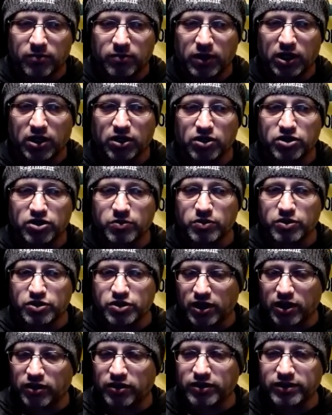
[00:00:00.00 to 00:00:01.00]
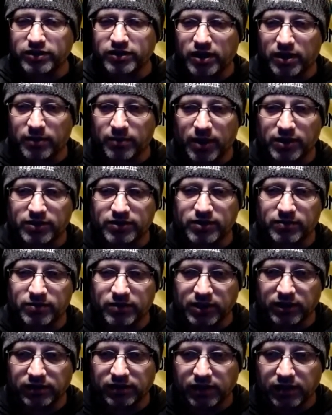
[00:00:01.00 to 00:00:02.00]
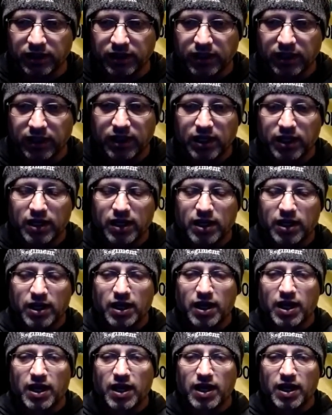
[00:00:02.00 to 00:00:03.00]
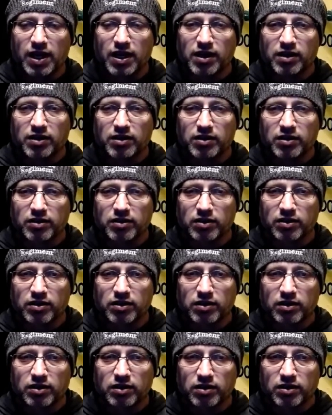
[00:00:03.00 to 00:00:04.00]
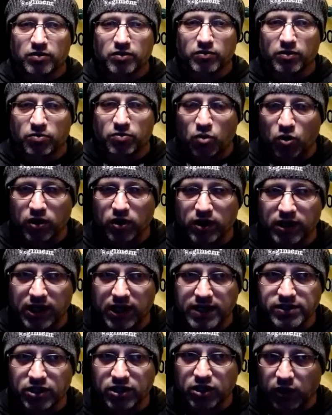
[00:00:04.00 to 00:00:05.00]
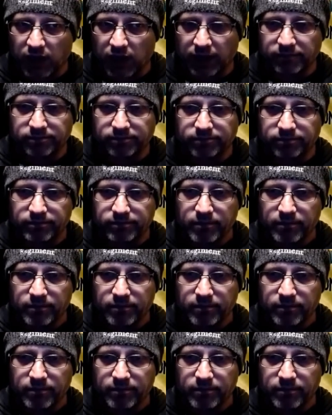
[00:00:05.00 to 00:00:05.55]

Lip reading: because she was jealous about something and reported it as a crime.